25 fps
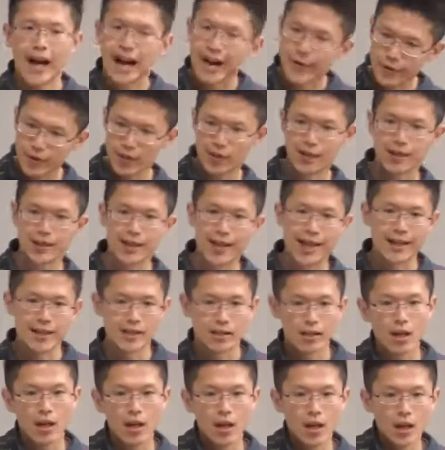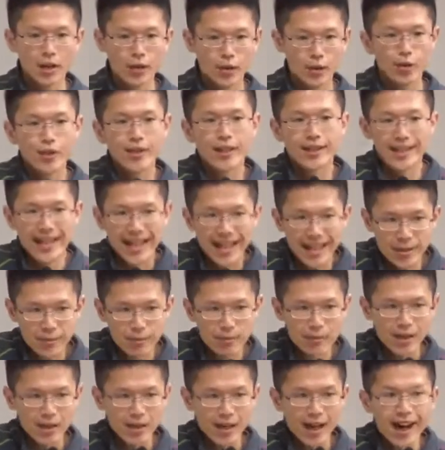or after class, you can
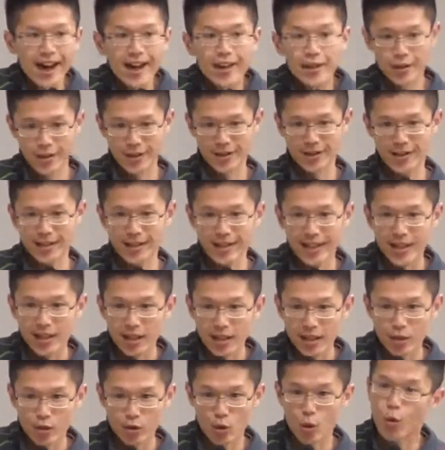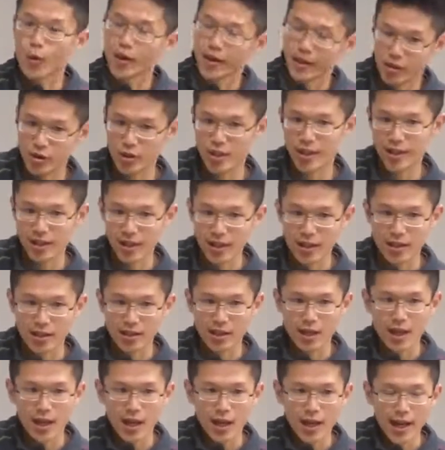ask me either in English or in
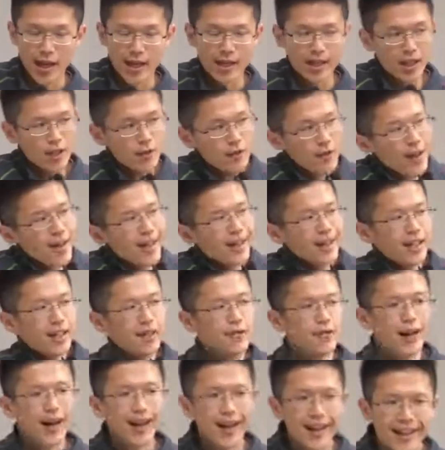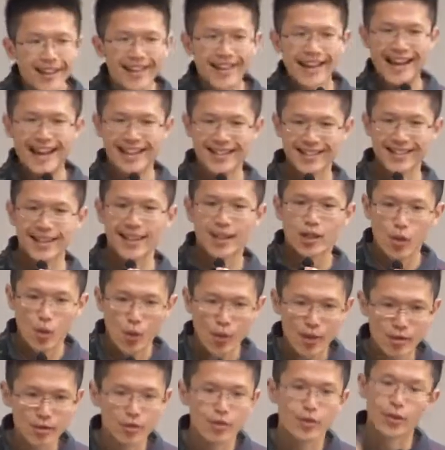Chinese. And if I, if I ask any
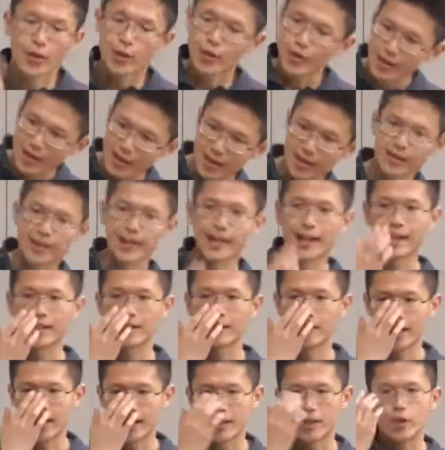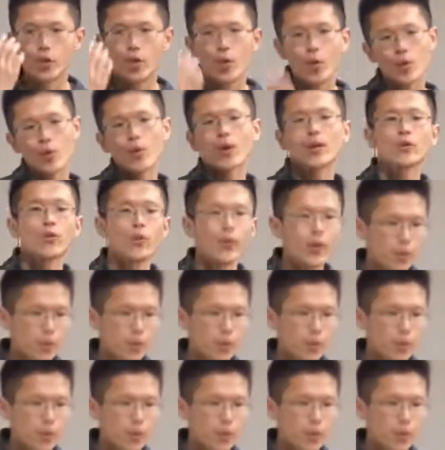question during the class and you want